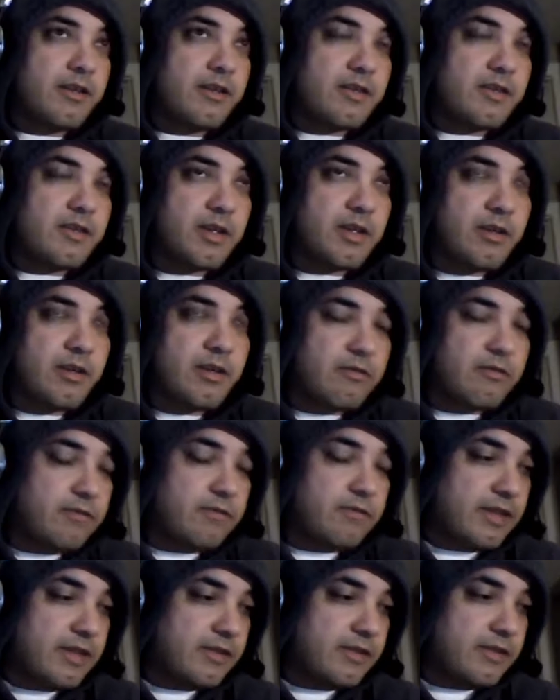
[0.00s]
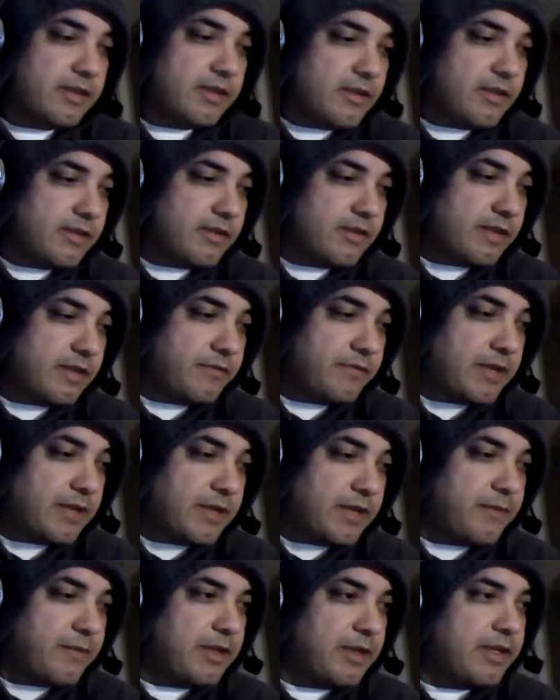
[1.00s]
So that's that was def-
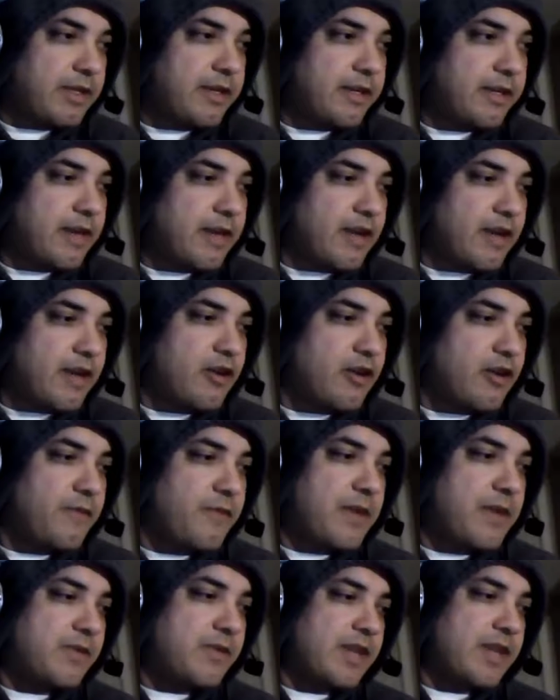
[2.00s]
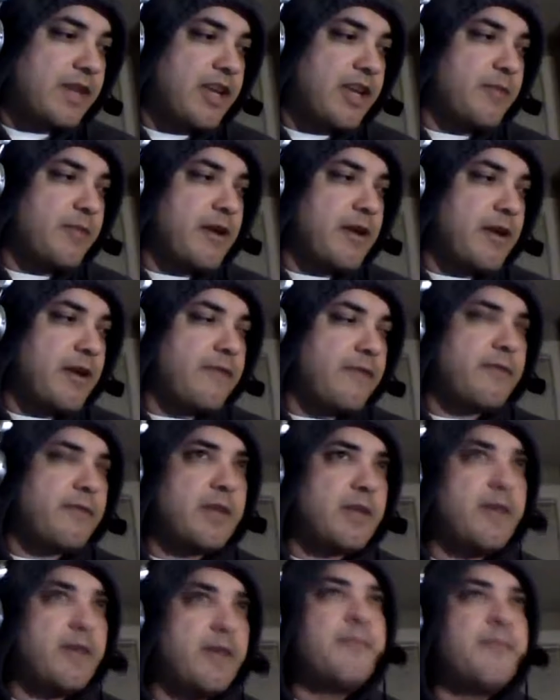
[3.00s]
definitely. I don't know if that was a hail mary from
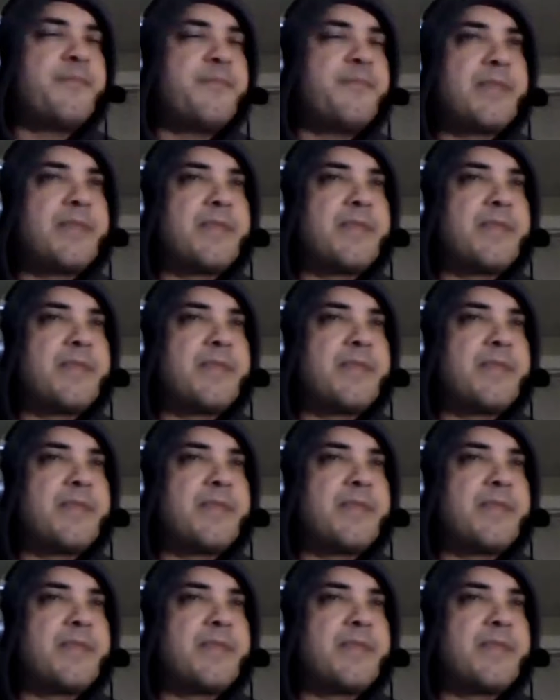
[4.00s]
him.